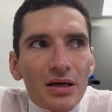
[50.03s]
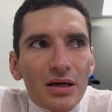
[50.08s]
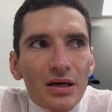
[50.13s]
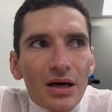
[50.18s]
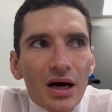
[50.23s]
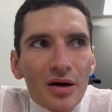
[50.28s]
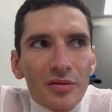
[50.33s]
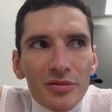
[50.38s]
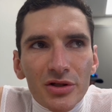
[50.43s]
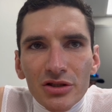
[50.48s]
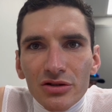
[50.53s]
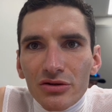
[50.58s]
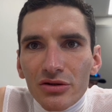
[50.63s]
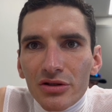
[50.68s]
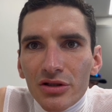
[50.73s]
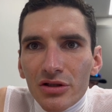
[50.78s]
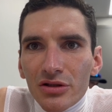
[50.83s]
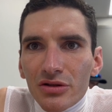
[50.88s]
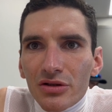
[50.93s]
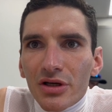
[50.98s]
I've been
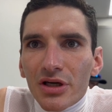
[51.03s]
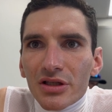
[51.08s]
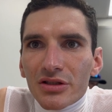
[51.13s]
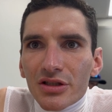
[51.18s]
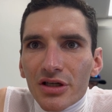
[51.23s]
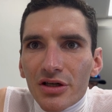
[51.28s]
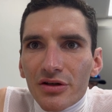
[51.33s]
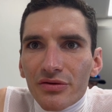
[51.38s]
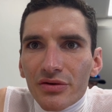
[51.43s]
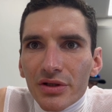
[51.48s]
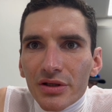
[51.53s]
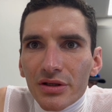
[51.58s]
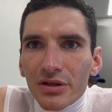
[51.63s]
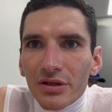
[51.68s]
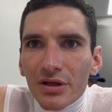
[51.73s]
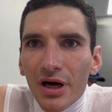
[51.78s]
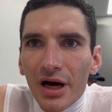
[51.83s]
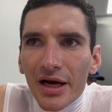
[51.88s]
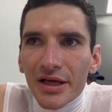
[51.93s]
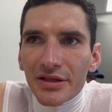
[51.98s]
doing good at Turfway.
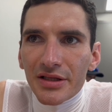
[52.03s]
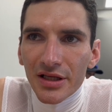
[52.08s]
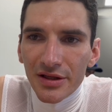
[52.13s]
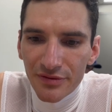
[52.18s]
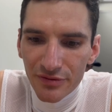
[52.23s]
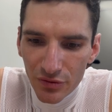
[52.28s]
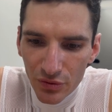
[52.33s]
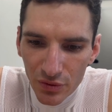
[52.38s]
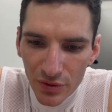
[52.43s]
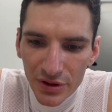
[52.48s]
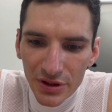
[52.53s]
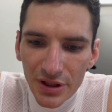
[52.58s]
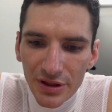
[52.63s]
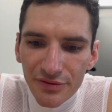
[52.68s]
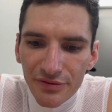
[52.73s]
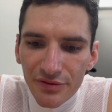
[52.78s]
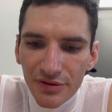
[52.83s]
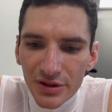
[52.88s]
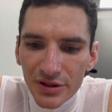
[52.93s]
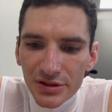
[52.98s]
I did when I
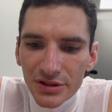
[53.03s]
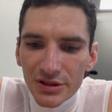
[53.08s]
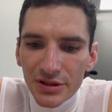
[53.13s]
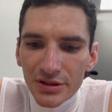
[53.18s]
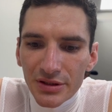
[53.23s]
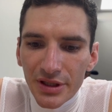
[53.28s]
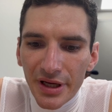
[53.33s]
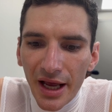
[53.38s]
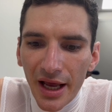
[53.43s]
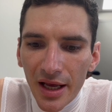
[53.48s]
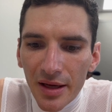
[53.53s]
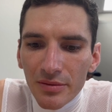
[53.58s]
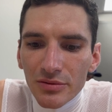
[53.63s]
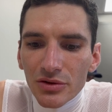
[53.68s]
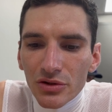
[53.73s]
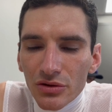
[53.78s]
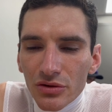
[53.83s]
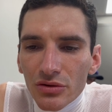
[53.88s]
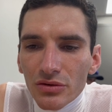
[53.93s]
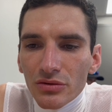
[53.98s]
first came
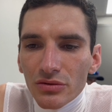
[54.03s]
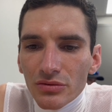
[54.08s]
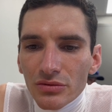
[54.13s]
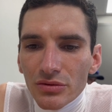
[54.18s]
to.